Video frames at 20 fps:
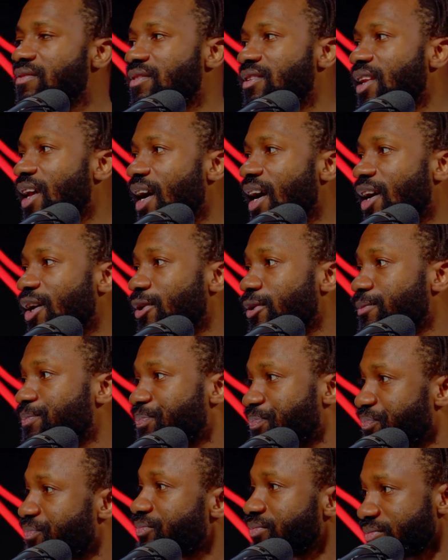Since pretty
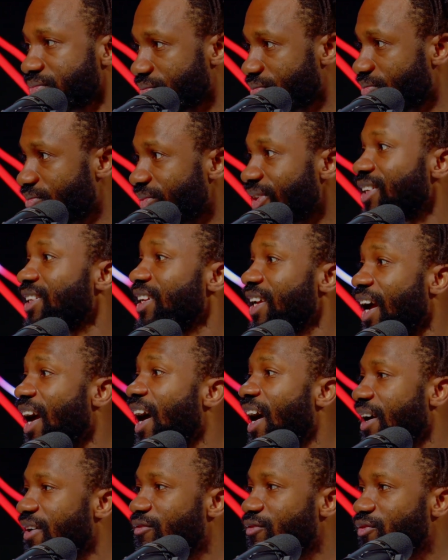much the start, really, to
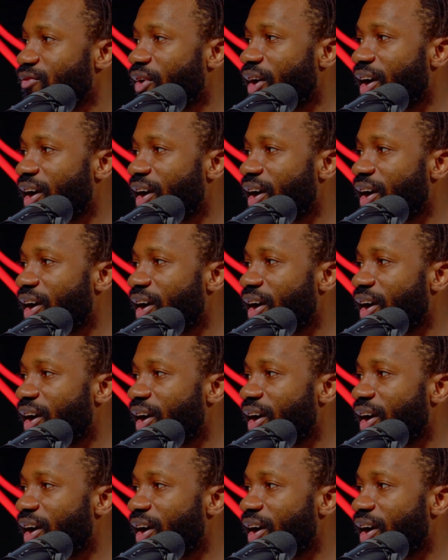be honest.